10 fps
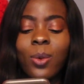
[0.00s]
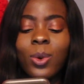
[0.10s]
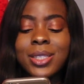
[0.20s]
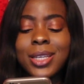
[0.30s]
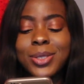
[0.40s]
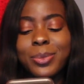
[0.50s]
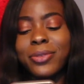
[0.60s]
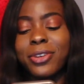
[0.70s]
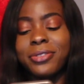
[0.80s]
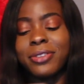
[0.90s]
What are some
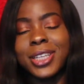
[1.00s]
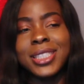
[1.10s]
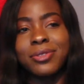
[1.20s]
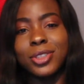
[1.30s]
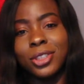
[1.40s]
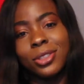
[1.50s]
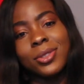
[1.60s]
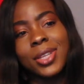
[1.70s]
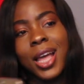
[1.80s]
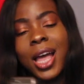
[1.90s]
of your favorite TV
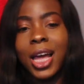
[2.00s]
shows?